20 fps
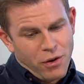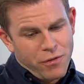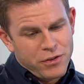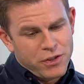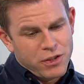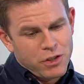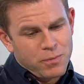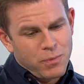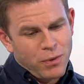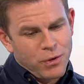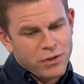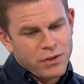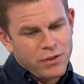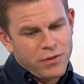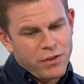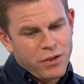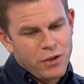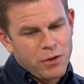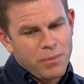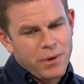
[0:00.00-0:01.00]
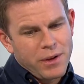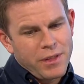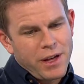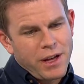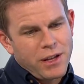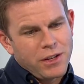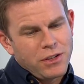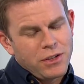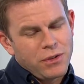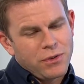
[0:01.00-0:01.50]
officer's point of view, but mm
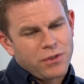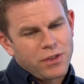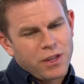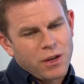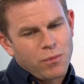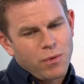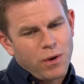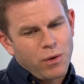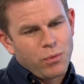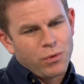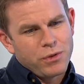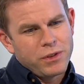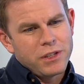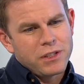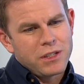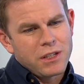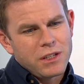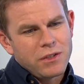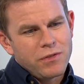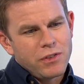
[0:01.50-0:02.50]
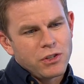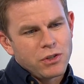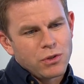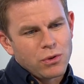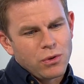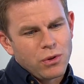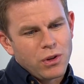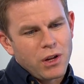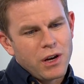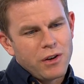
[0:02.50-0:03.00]
then you think, well, would this
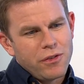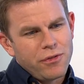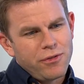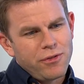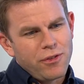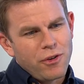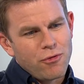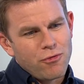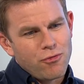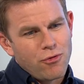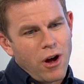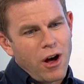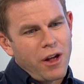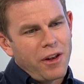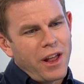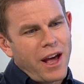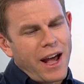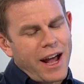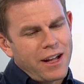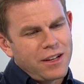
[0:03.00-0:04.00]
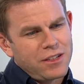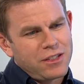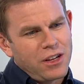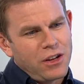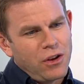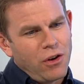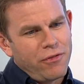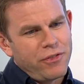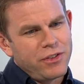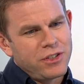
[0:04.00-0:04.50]
individual have run at
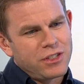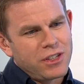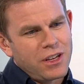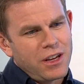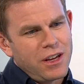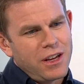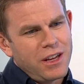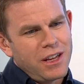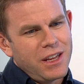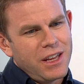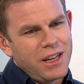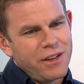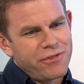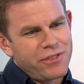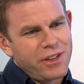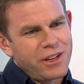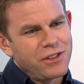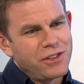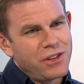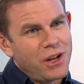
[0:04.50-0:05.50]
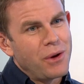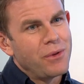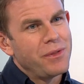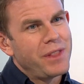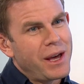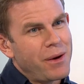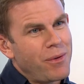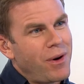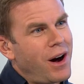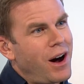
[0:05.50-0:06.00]
an officer if they'd known
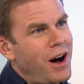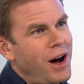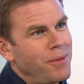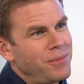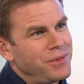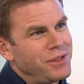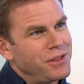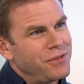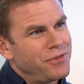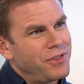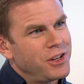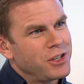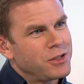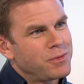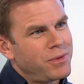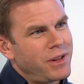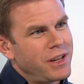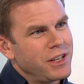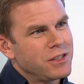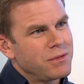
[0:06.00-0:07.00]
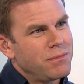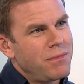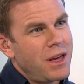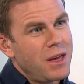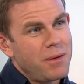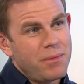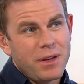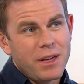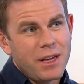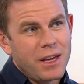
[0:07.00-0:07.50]
they were armed in the first place.
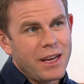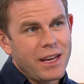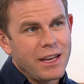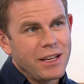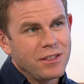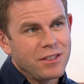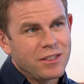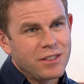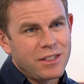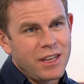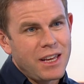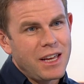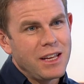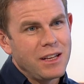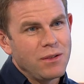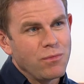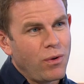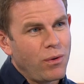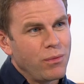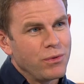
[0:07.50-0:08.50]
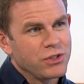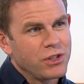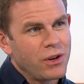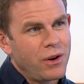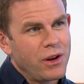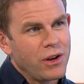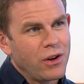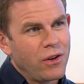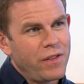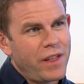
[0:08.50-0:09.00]
Maybe he'd seen what was
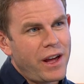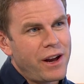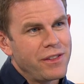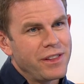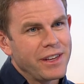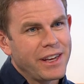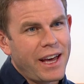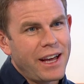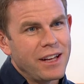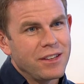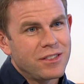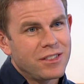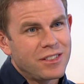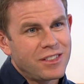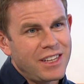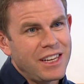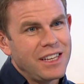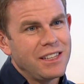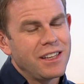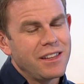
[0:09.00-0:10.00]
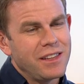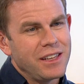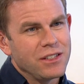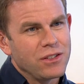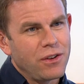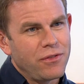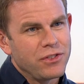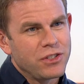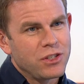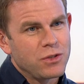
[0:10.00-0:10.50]
going on there at the gates, seen that
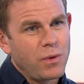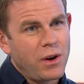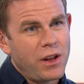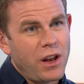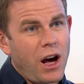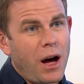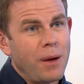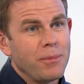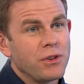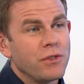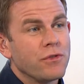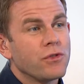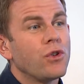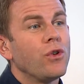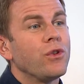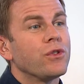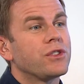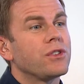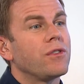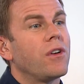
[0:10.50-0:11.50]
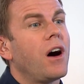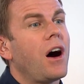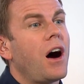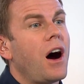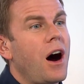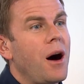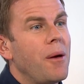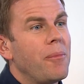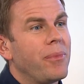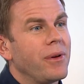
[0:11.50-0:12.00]
these officers weren't armed. And of course, there are
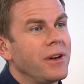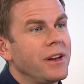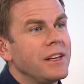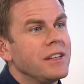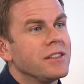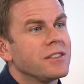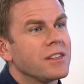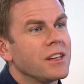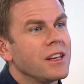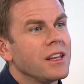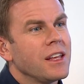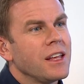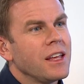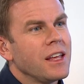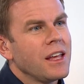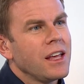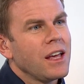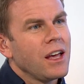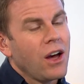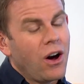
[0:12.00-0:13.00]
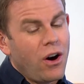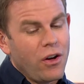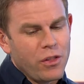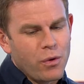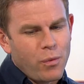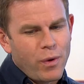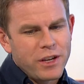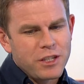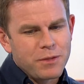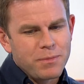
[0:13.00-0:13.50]
armed police mm -hmm. on
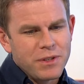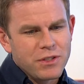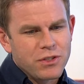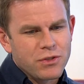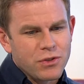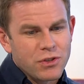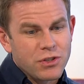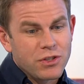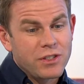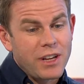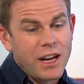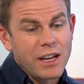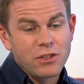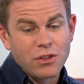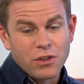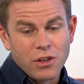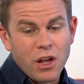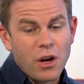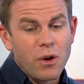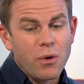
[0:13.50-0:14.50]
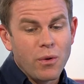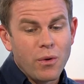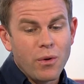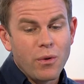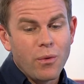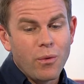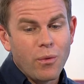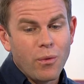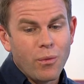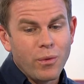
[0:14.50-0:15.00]
the Westminster estate, although
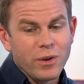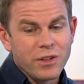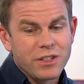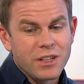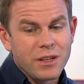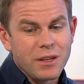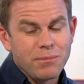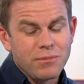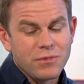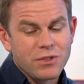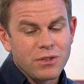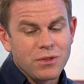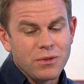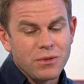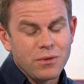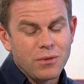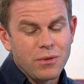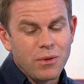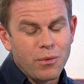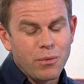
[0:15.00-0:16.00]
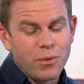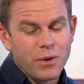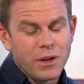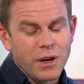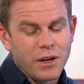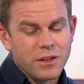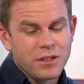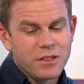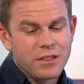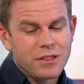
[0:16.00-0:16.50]
we seem to,
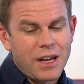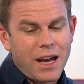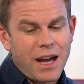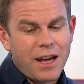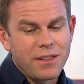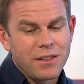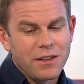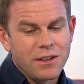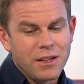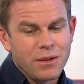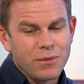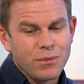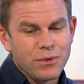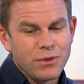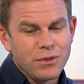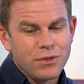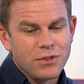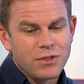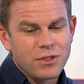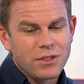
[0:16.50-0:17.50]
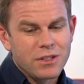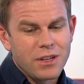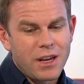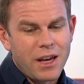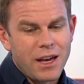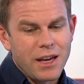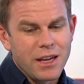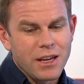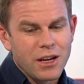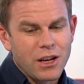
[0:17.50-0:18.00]
we understand that it was
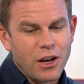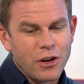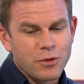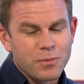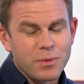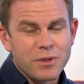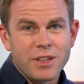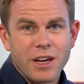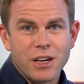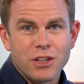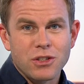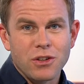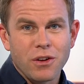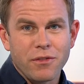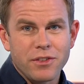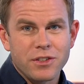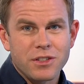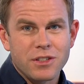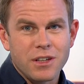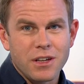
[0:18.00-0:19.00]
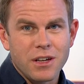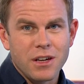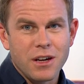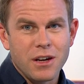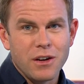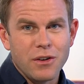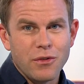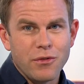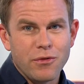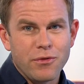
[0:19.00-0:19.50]
a close protection
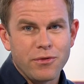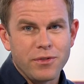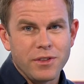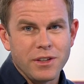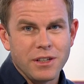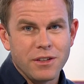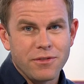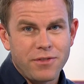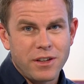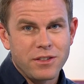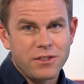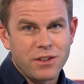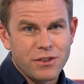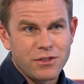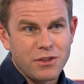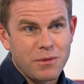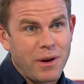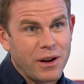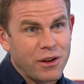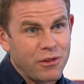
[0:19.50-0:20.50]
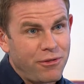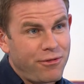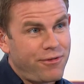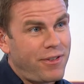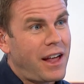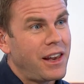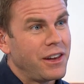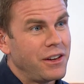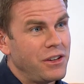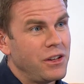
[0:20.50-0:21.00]
officer of mm -hmm. the Defence Secretary, mm -hmm. Michael
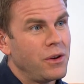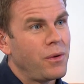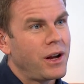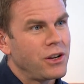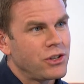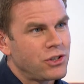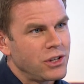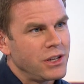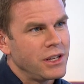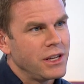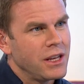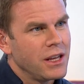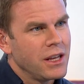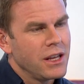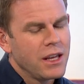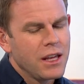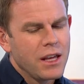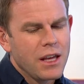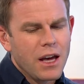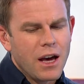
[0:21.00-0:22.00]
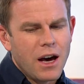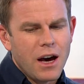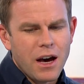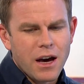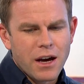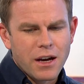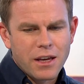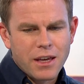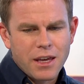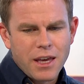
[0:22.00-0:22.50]
Fallon, who actually
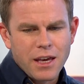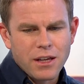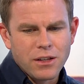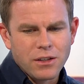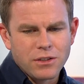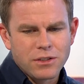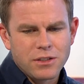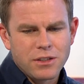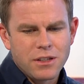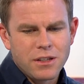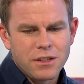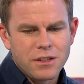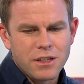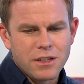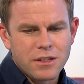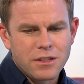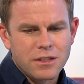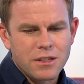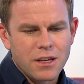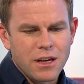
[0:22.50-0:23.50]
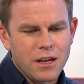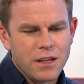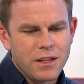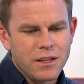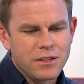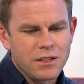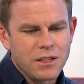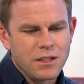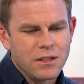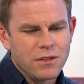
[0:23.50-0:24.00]
uh, killed this, uh,
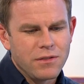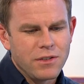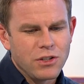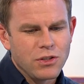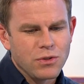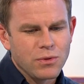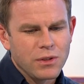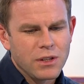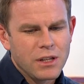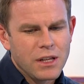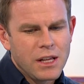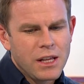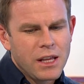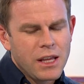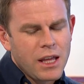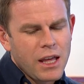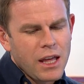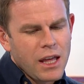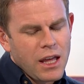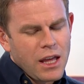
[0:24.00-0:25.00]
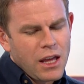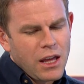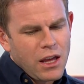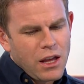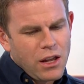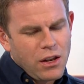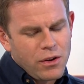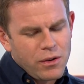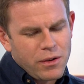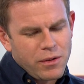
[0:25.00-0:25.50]
this individual.
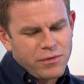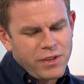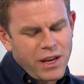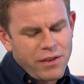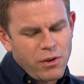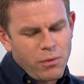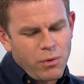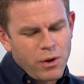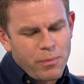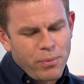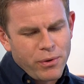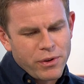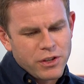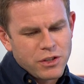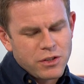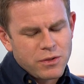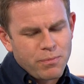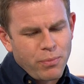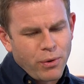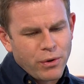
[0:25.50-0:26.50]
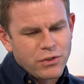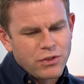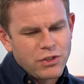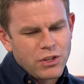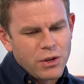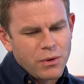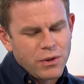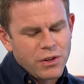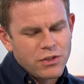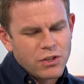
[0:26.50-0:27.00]
Look, David, I want to put this point
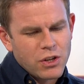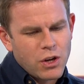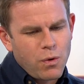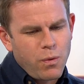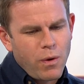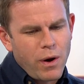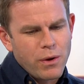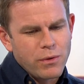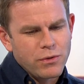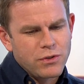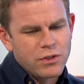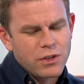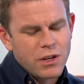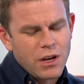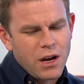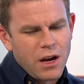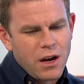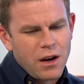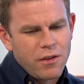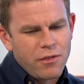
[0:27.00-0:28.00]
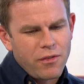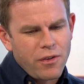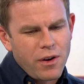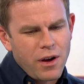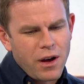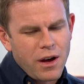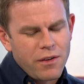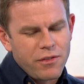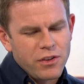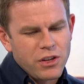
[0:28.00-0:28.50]
to you, and it's a quote of a,
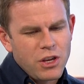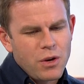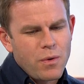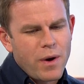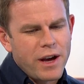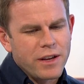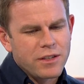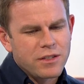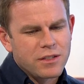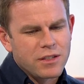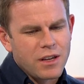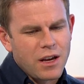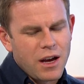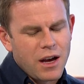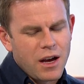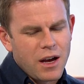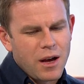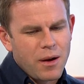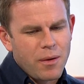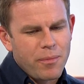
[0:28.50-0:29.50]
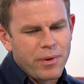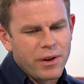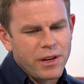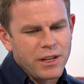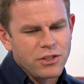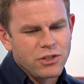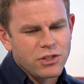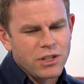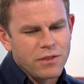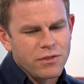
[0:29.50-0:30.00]
of a US uh,
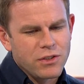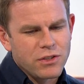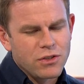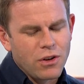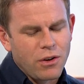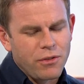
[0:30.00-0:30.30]
police chief that's